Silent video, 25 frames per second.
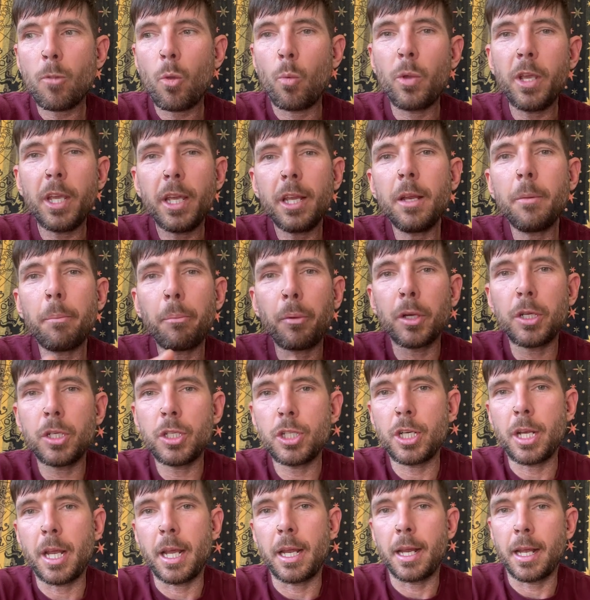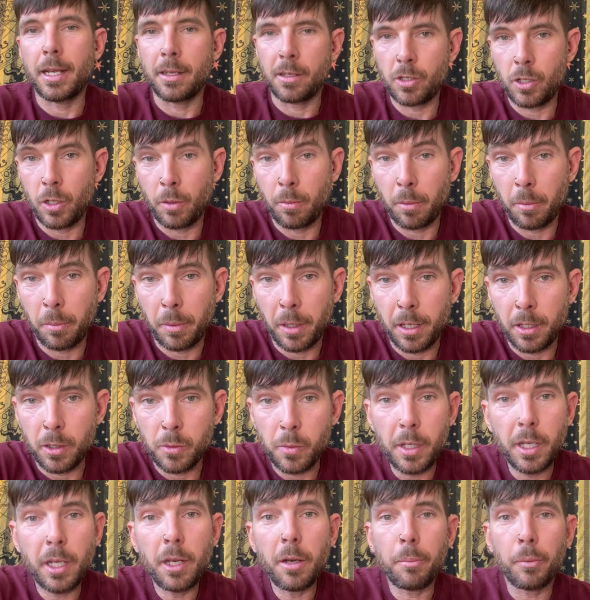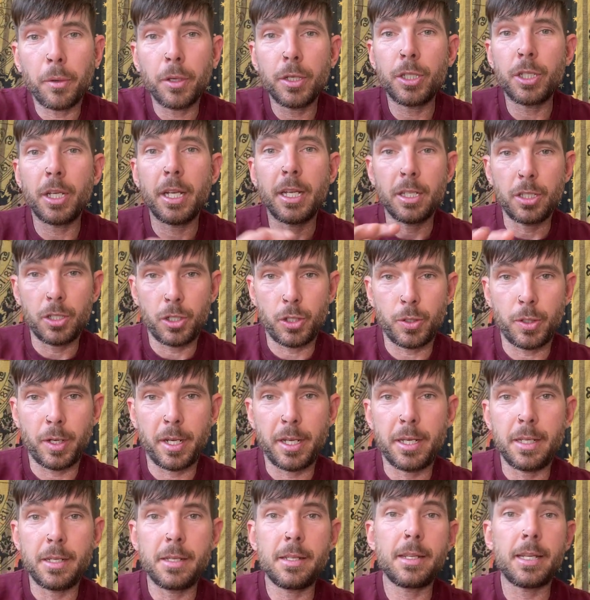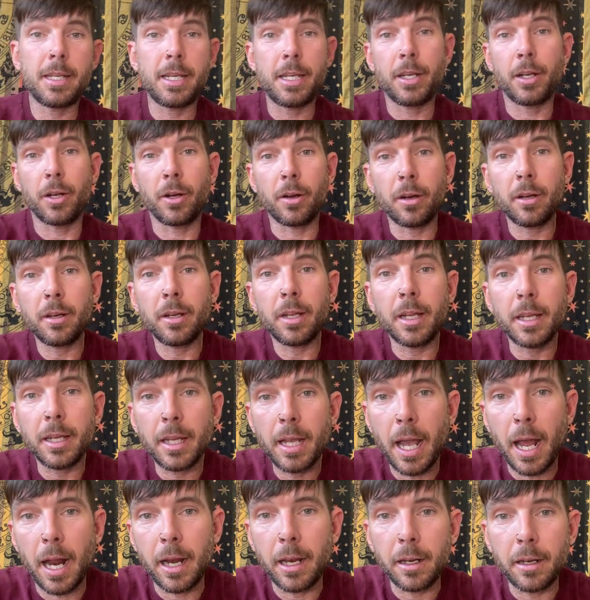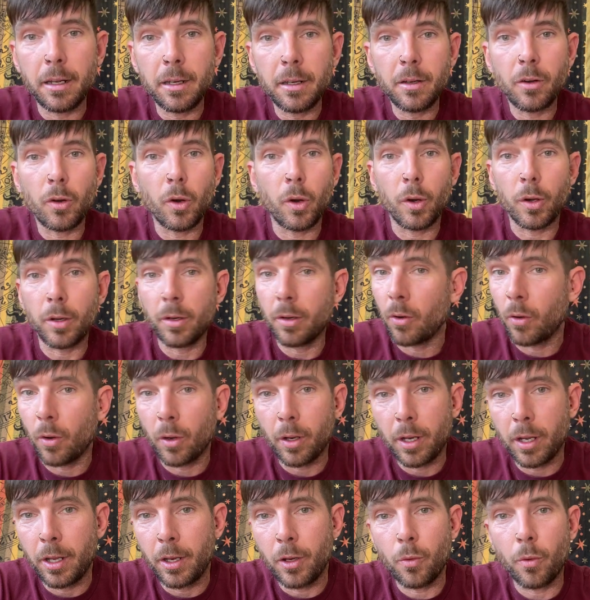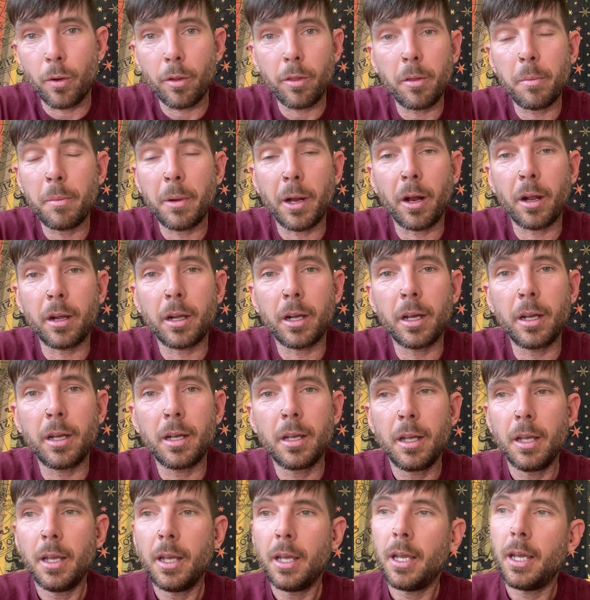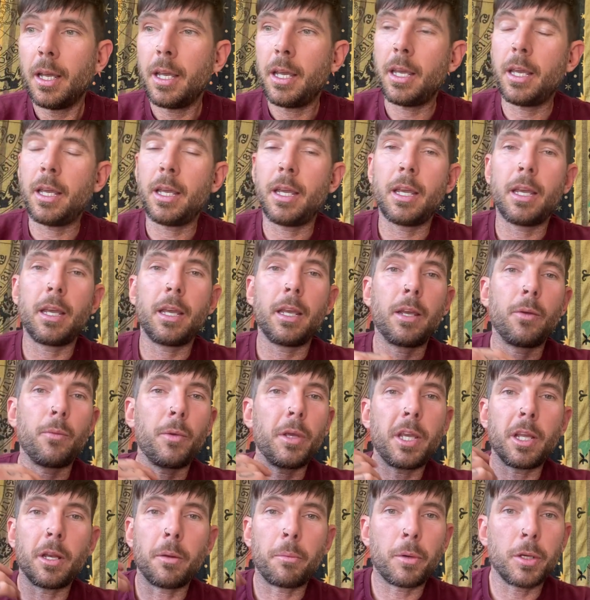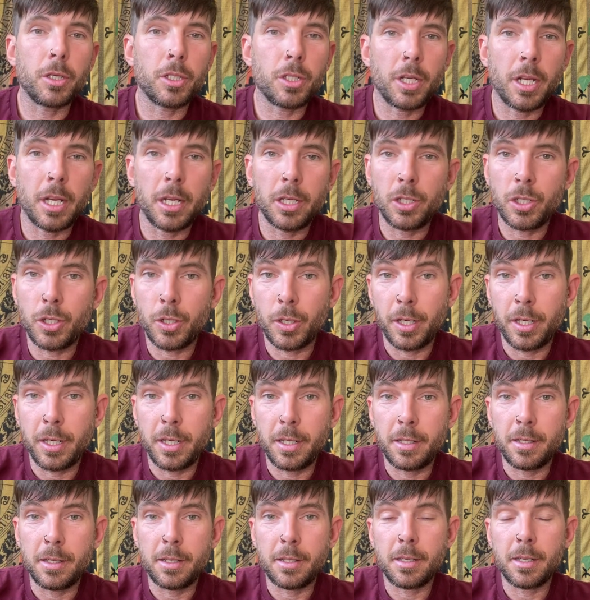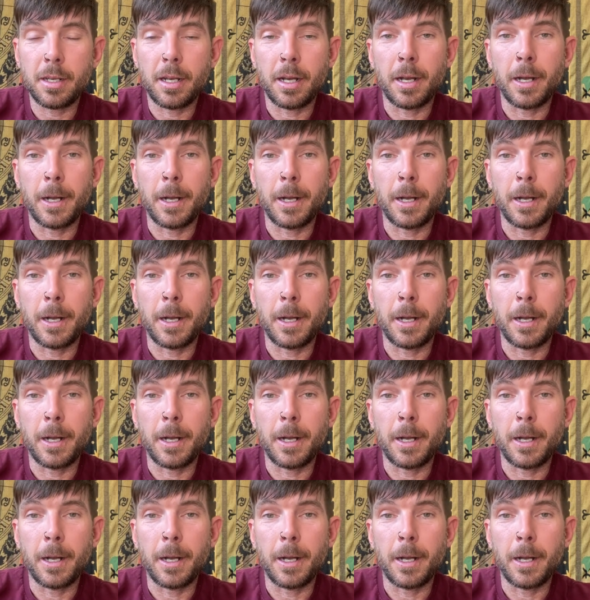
We can appreciate as human beings, we can appreciate trees here in Canada or in North America, and we can appreciate trees